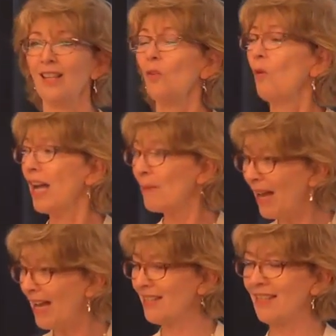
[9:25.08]
Why am
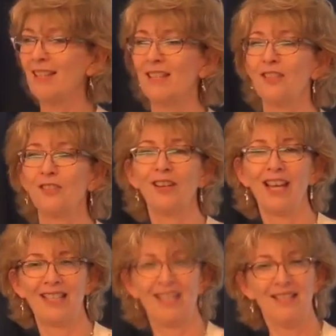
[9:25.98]
I asking Sister
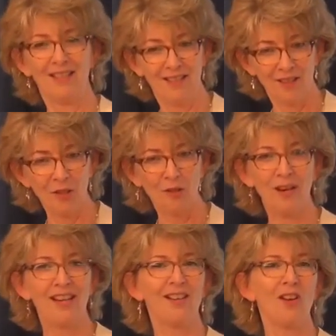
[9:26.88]
Letty who
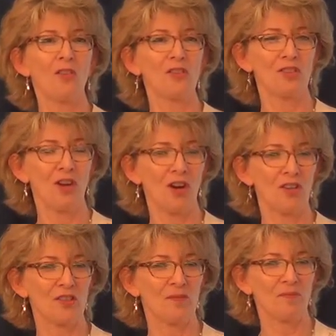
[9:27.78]
created all the
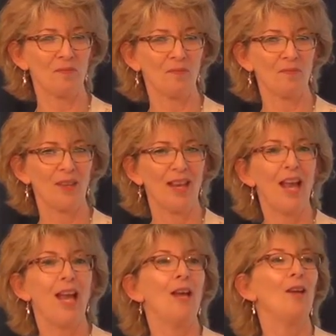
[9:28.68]
stars?
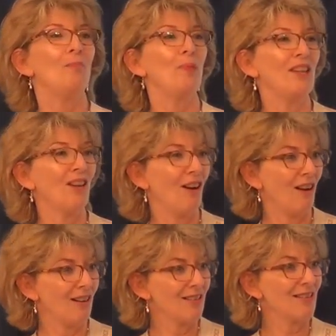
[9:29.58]

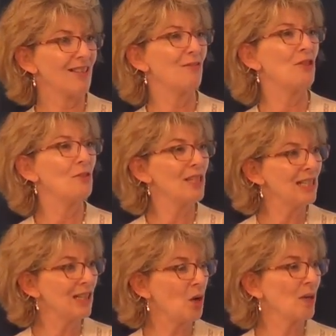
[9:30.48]
Because if you
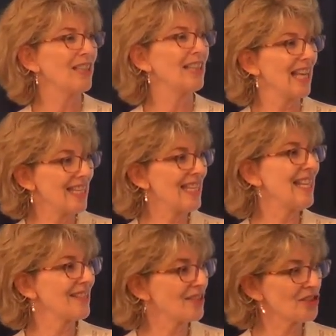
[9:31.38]
didn't know it, Letty
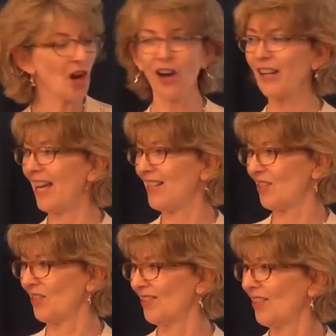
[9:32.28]
is a
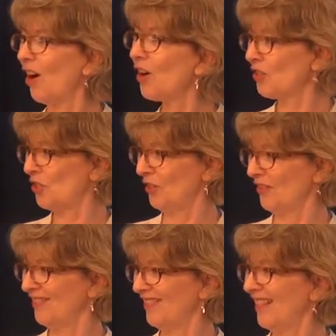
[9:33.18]
stargazer, aren't you?
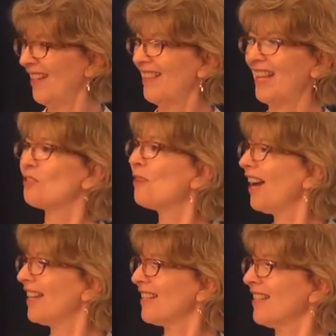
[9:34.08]
That's
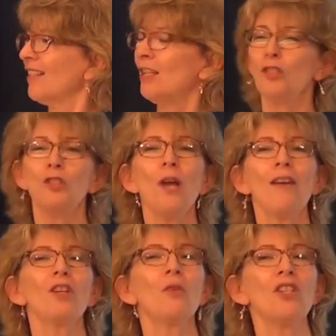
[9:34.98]
right. You
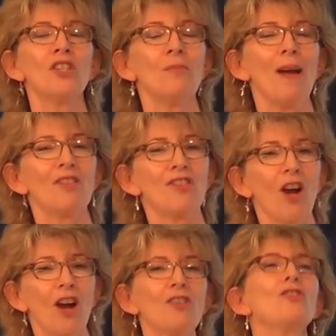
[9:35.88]
have a question about
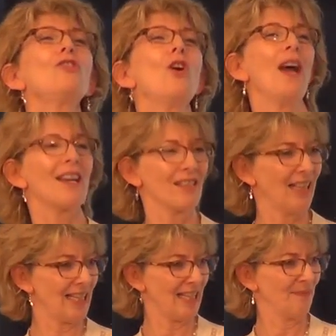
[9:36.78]
stars, you go ask
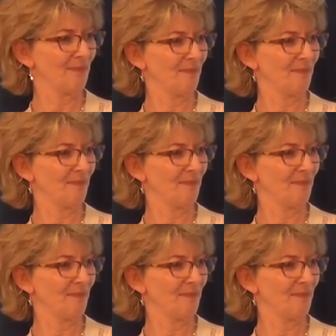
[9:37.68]
Letty.